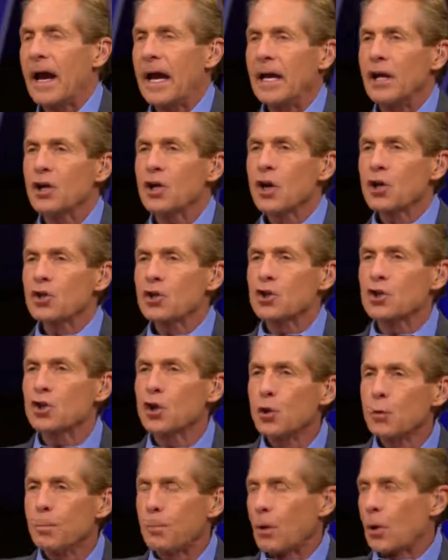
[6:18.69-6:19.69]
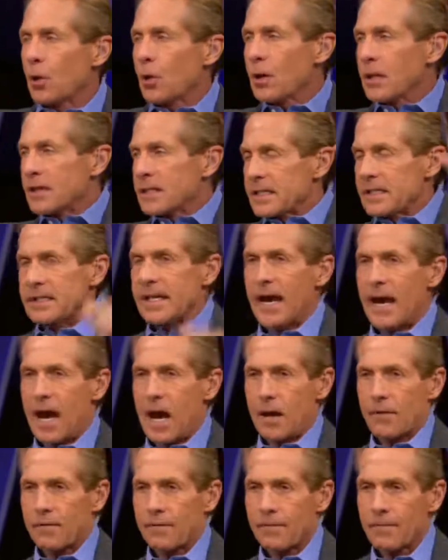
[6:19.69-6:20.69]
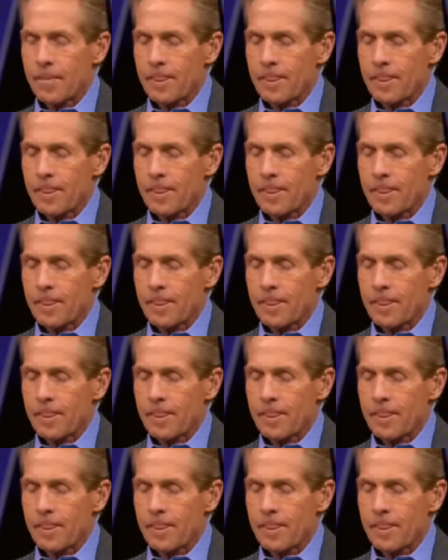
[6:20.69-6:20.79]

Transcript: a super staff.